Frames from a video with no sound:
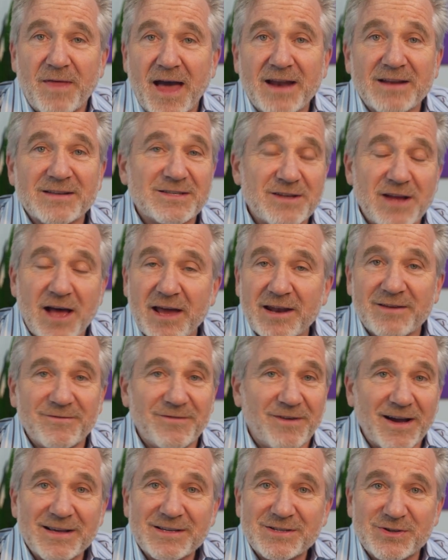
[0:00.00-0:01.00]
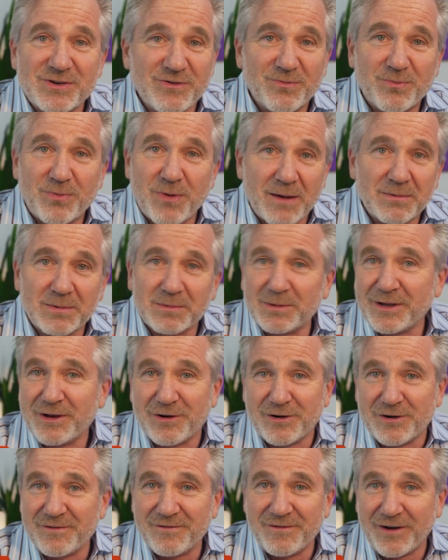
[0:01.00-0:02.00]
is not advice you've probably
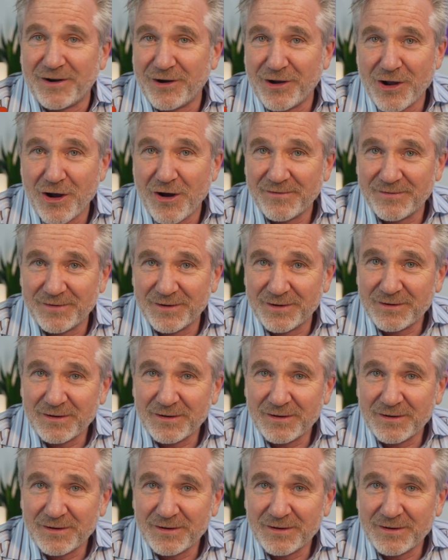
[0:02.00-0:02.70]
heard very often.